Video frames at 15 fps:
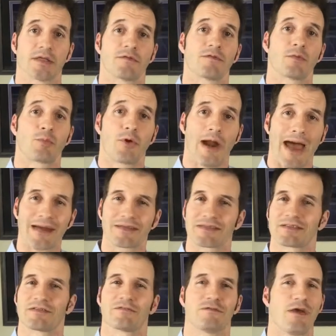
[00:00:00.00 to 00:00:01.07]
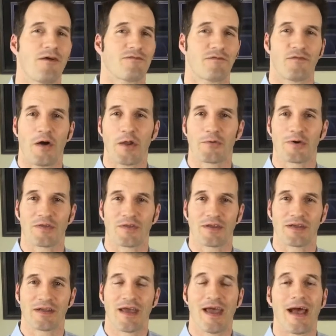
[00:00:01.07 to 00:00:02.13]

if you practice, if you have fun with it,